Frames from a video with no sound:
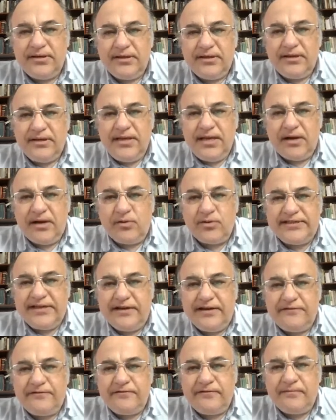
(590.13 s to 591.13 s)

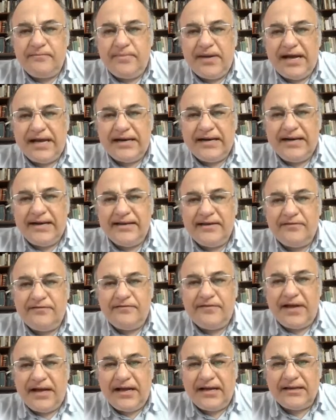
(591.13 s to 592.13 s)
Yehoseph bar
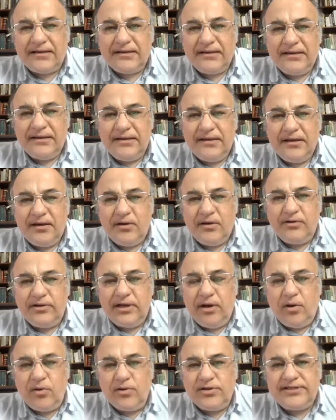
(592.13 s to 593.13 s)
Caiaphas on the
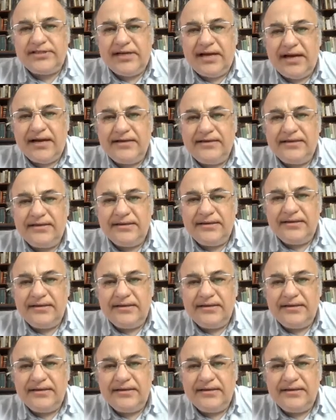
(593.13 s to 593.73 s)
long side